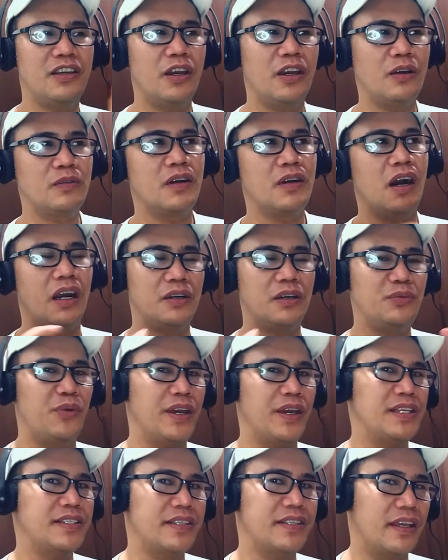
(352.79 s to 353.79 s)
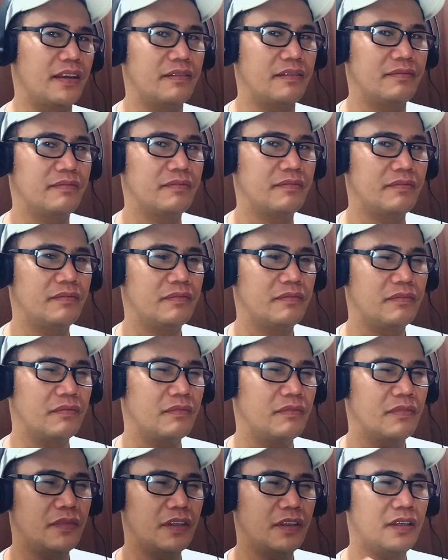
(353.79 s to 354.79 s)
go car racing.
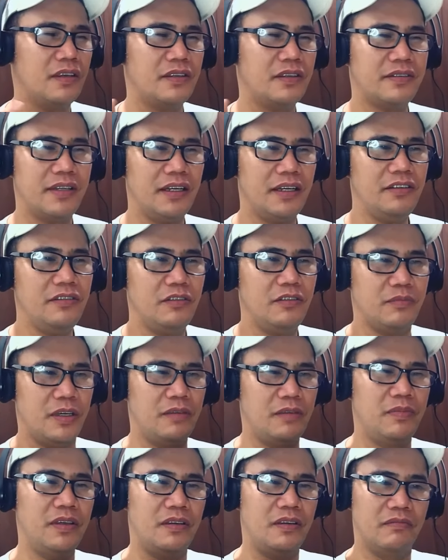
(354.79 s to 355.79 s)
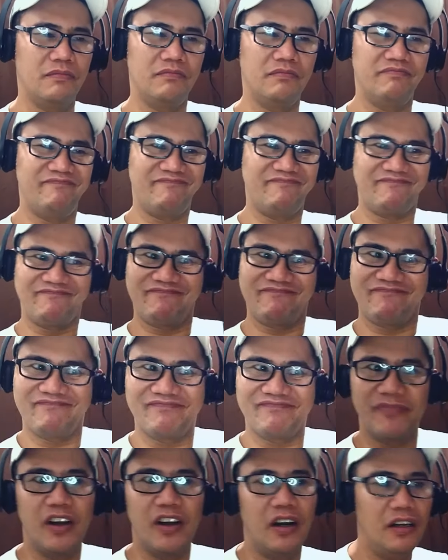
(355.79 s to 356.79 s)
Because, I don't know, maybe
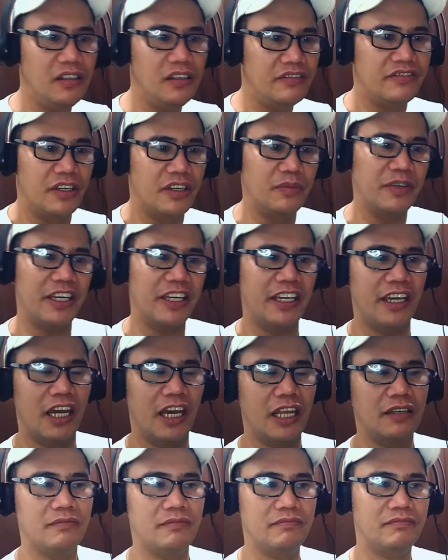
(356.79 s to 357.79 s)
all of them can.